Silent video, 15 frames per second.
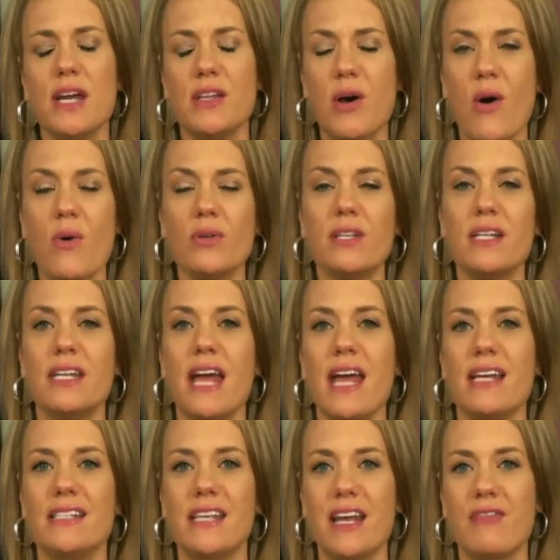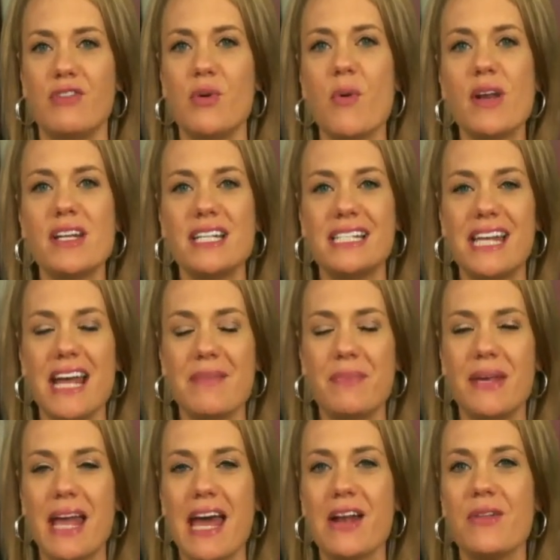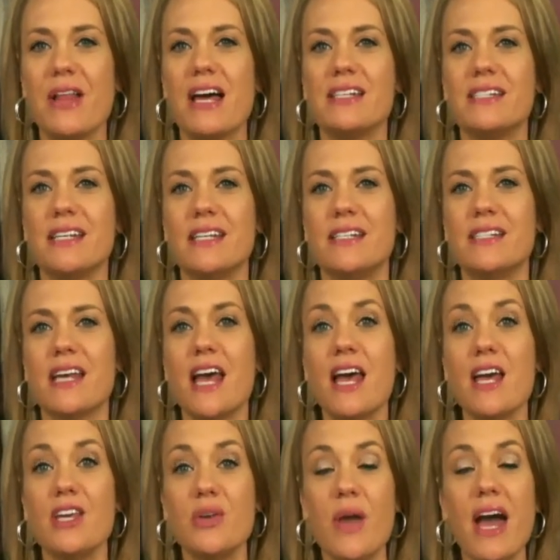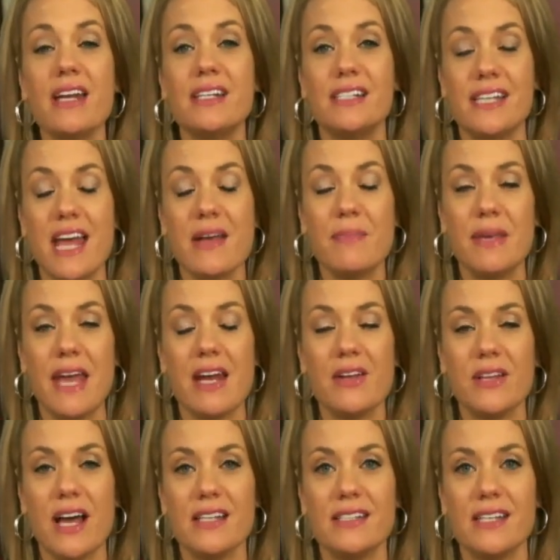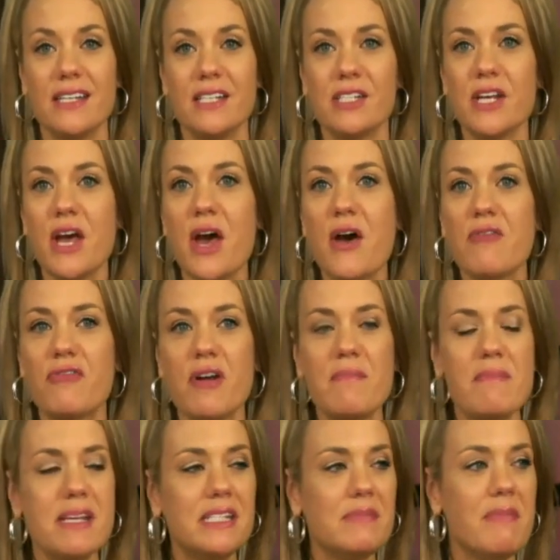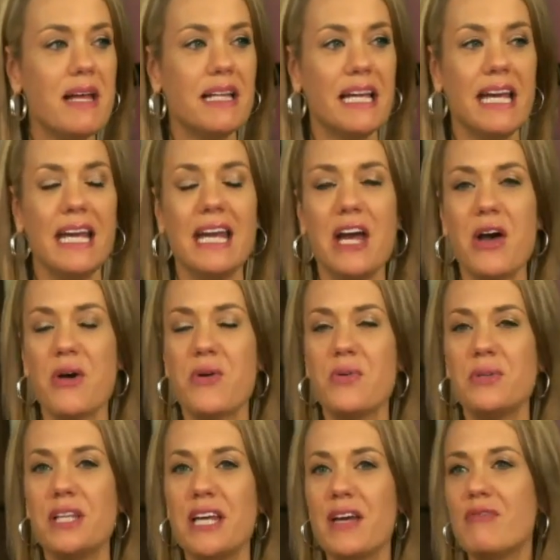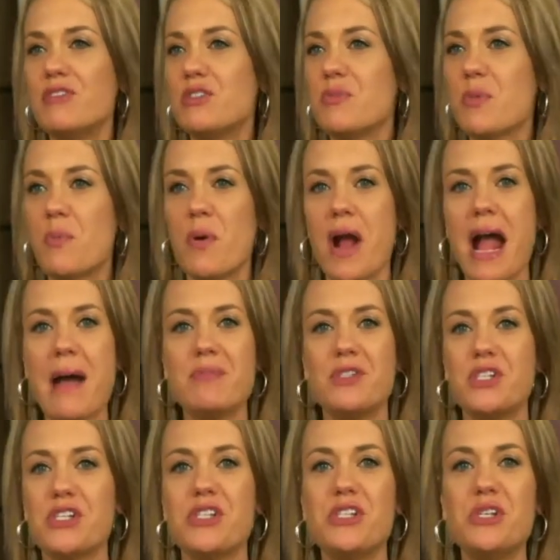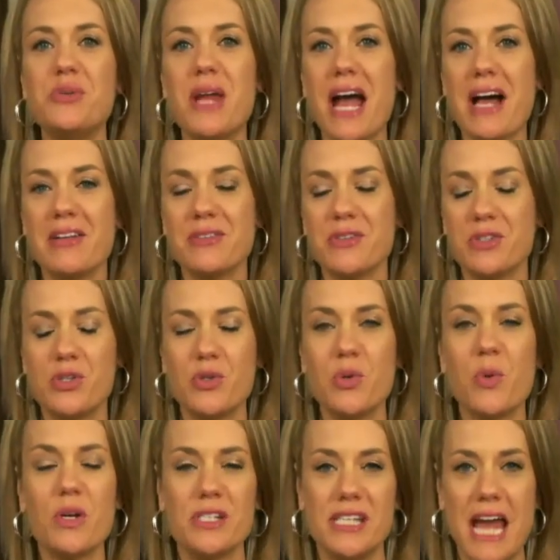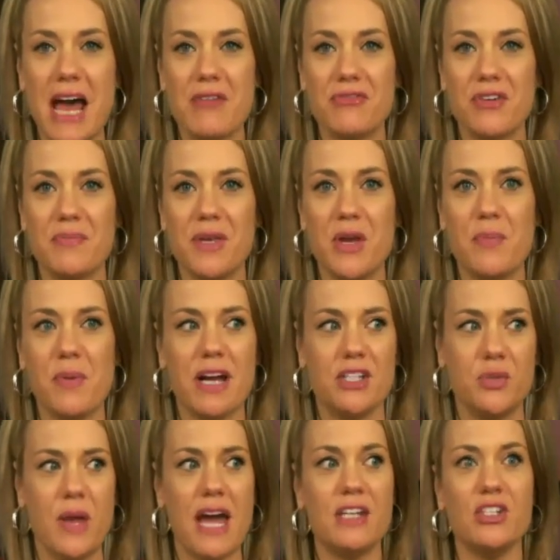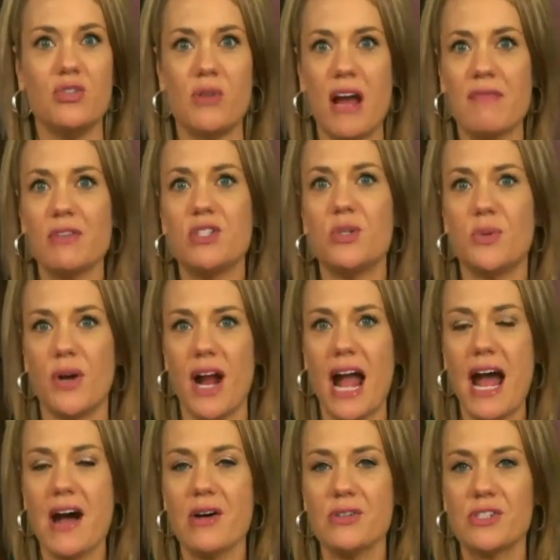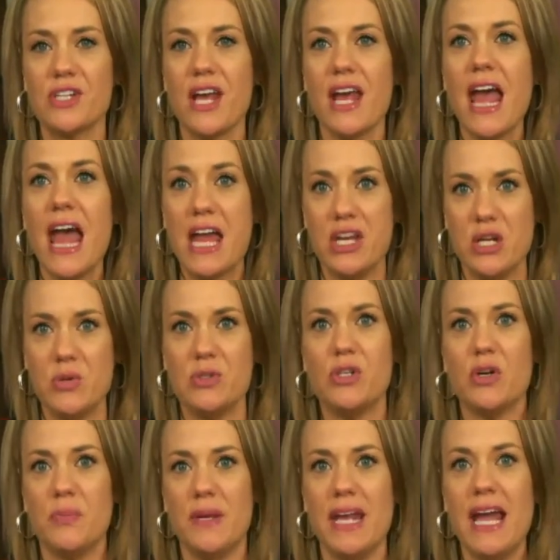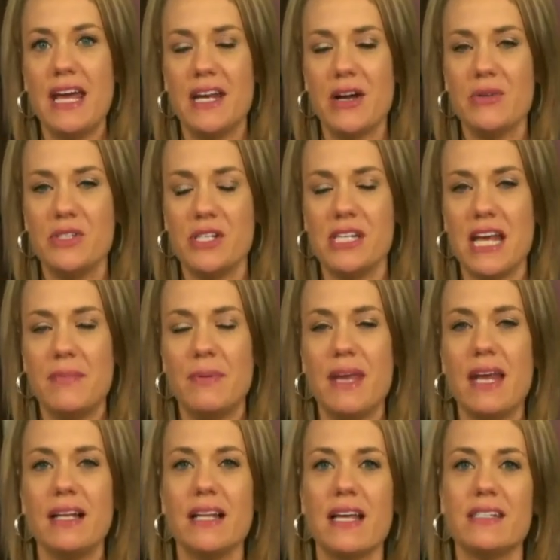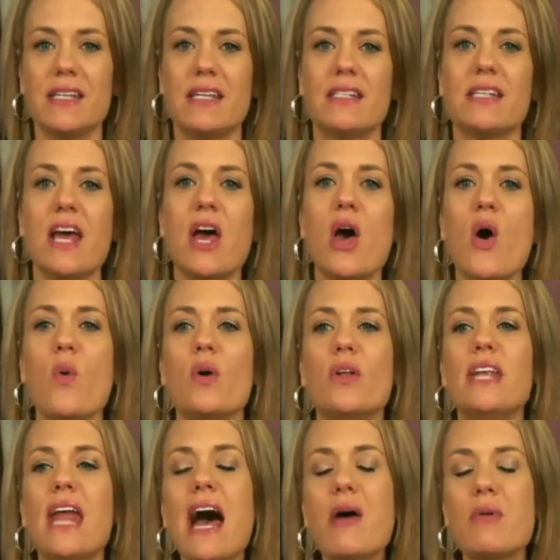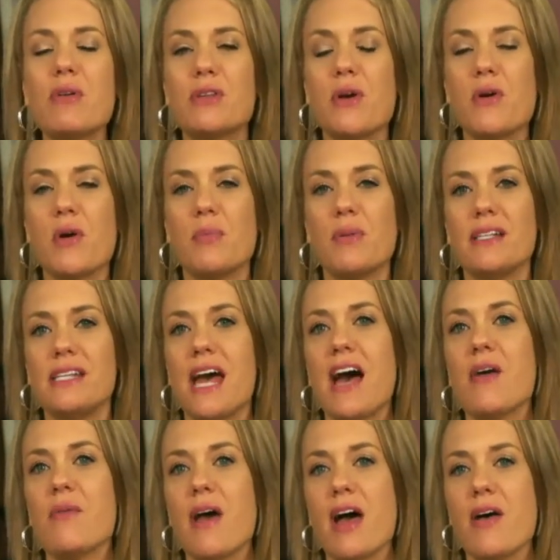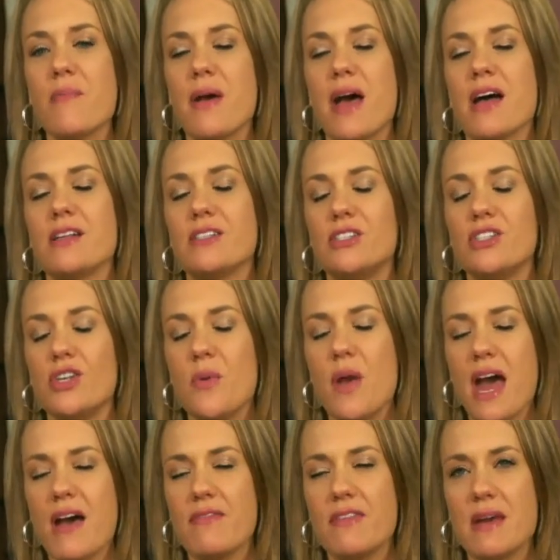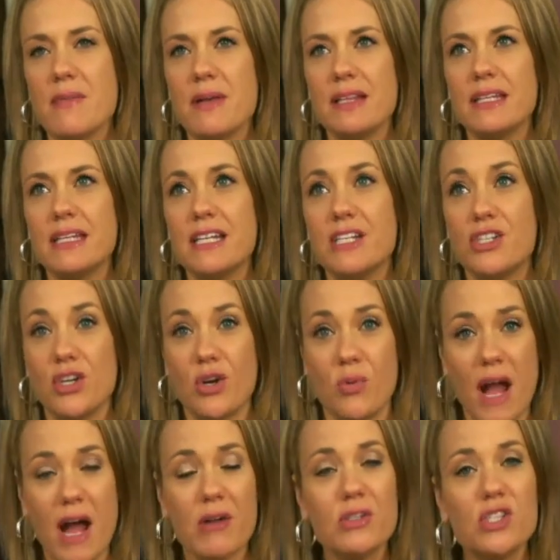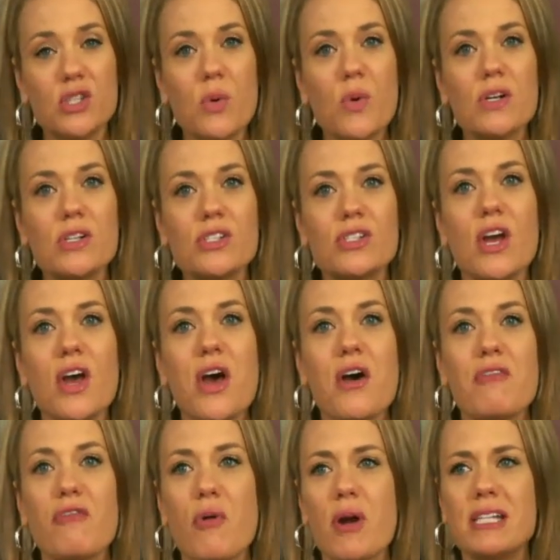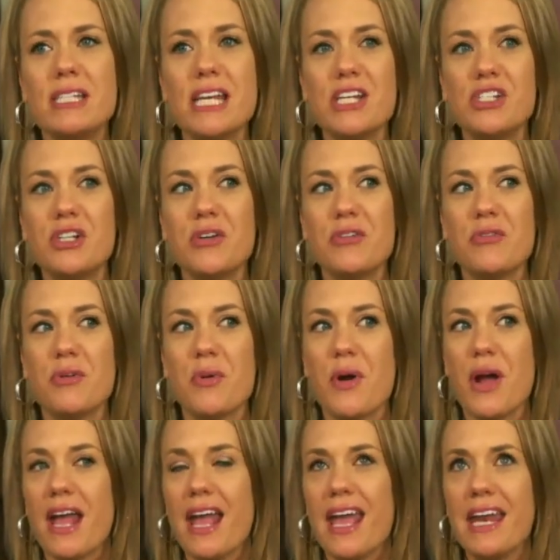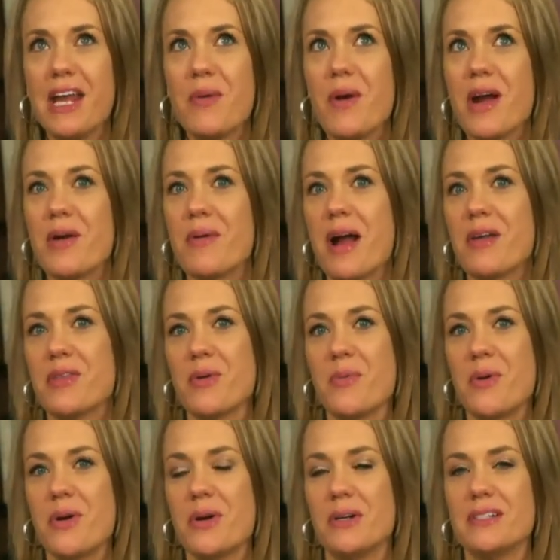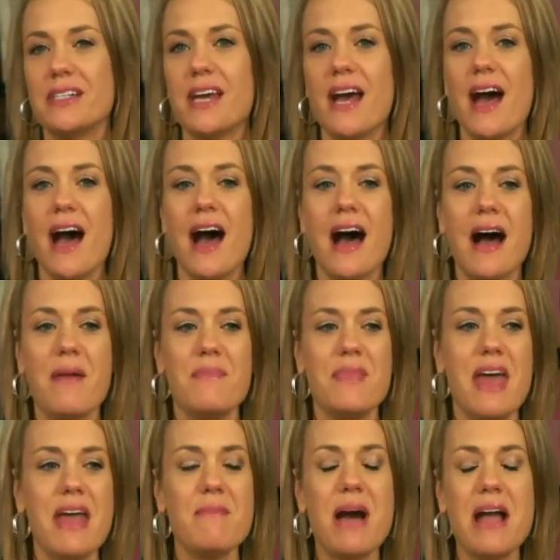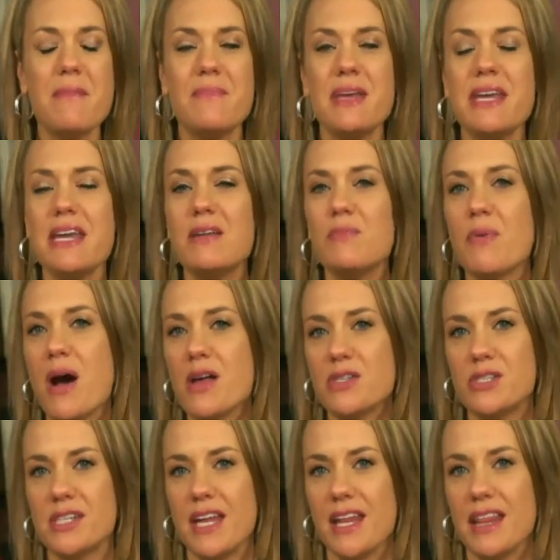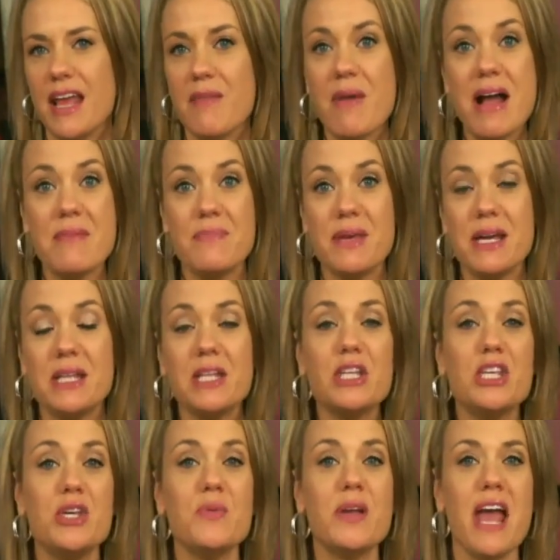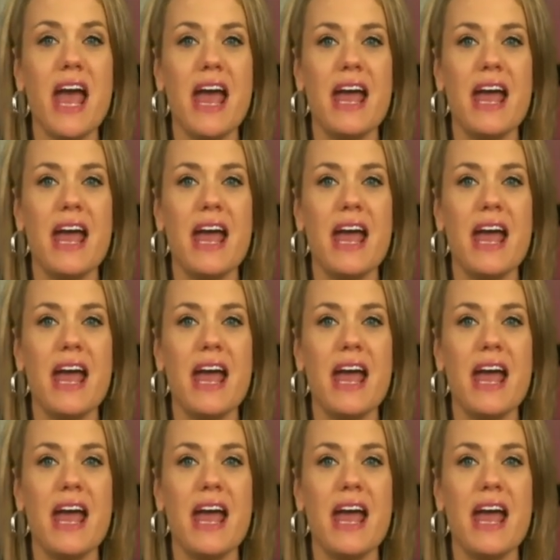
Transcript: in the olden days that if you wanted to take piano lessons, you had to take piano lessons from Miss Millie, who lived perhaps just two down two doors down from you, because you had to travel to her house and use her piano to take piano lessons. Well, now with Google plus Helpouts, you have the ability to crowdsource for a teacher anywhere around the world. Um, they might be in Boston, they might be in the U K,